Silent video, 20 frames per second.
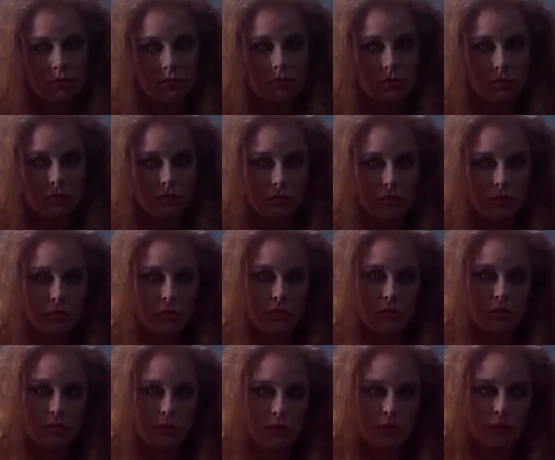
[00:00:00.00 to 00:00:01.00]
you know, she
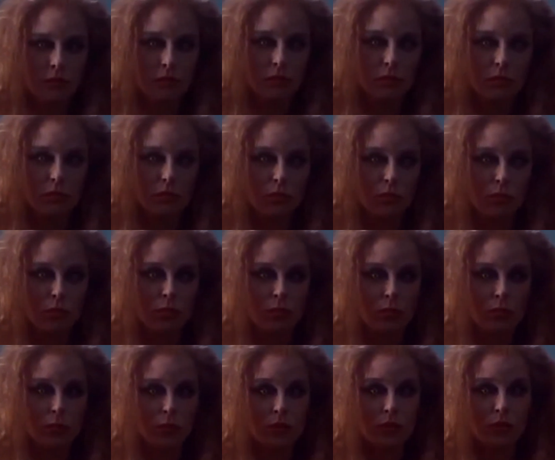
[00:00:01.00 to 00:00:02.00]
gets close to him, and she's like,
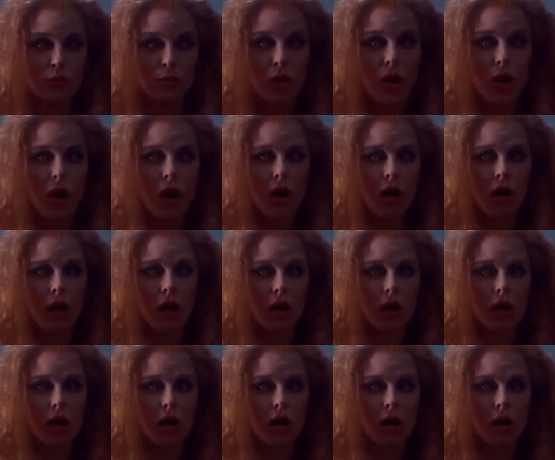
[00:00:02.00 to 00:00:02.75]
what's wrong?